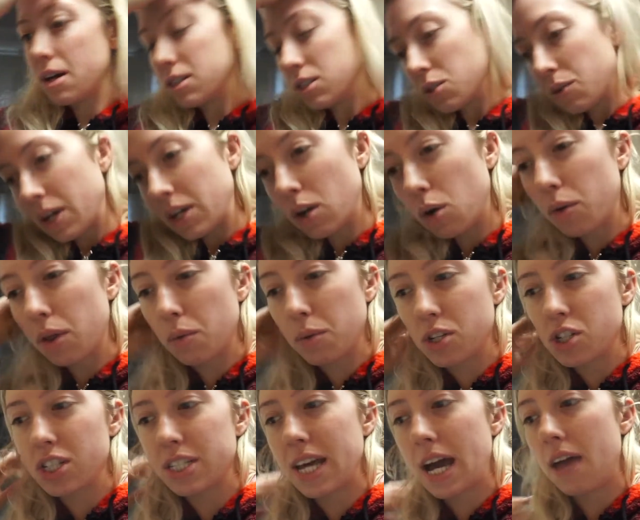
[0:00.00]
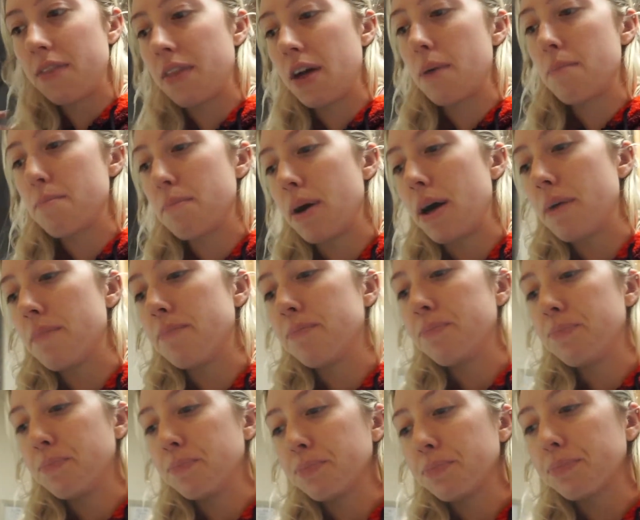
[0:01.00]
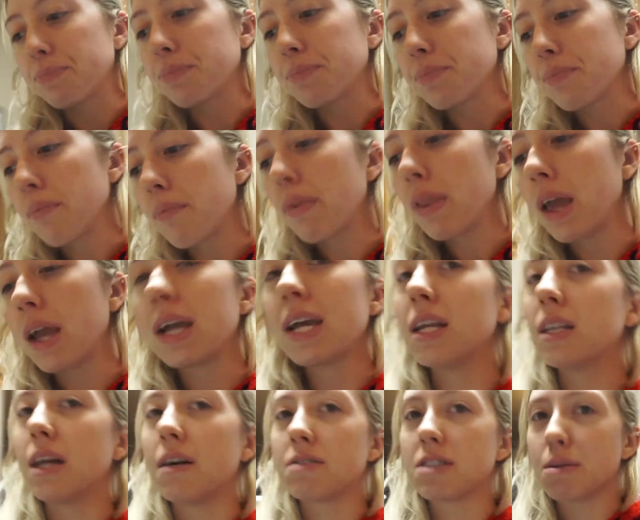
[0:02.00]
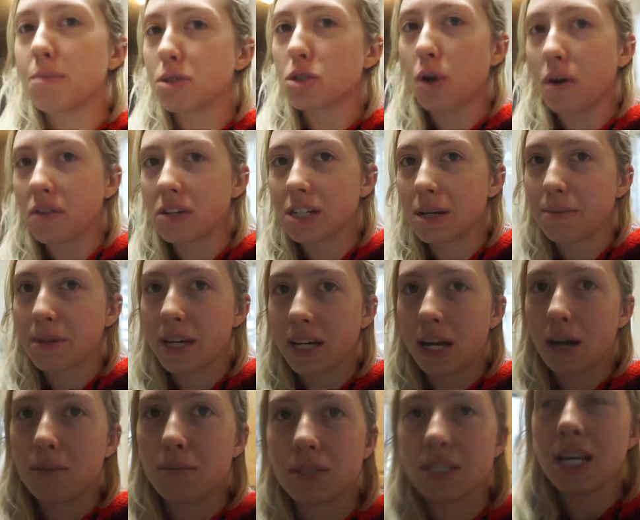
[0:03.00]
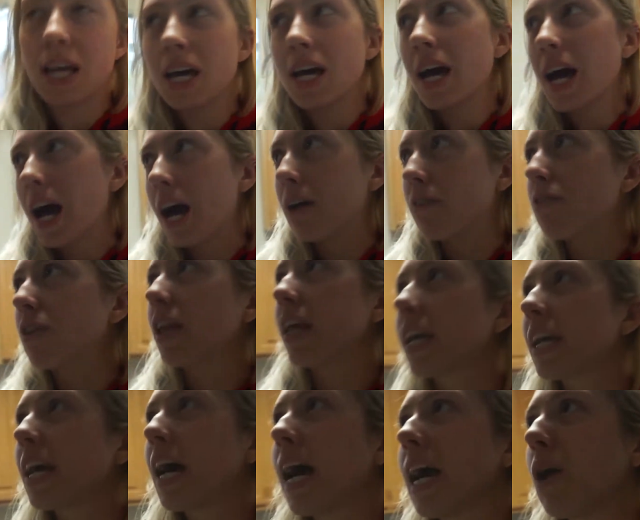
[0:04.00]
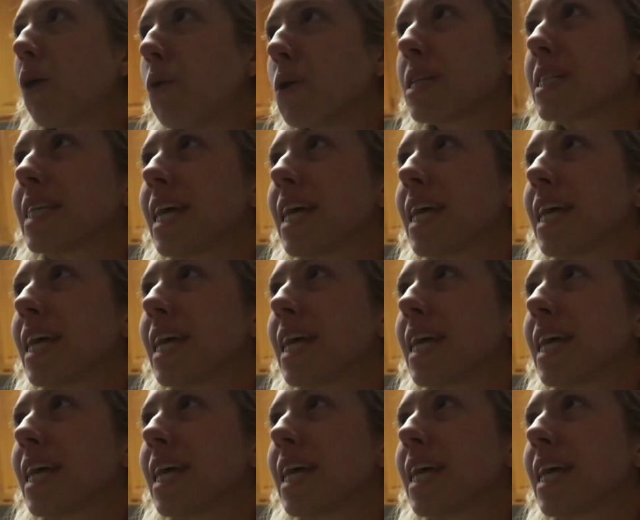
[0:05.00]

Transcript: and so I know that we just had them, but he loves them, so every time he comes, I feel like I always